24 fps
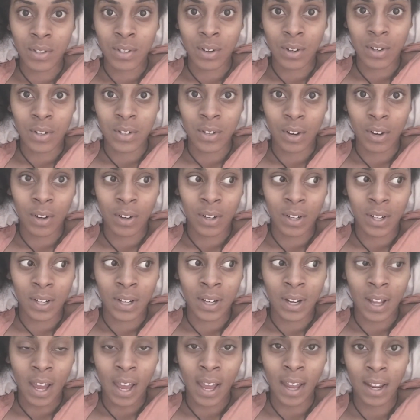are targeted.
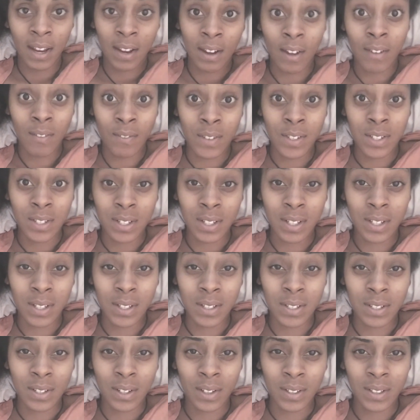I got physically
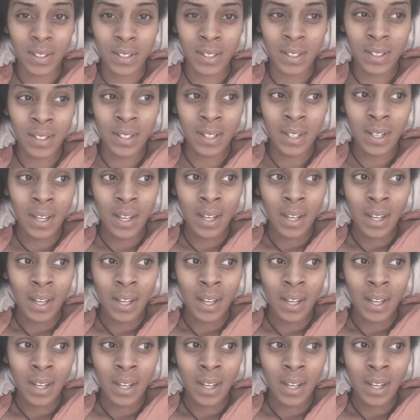assaulted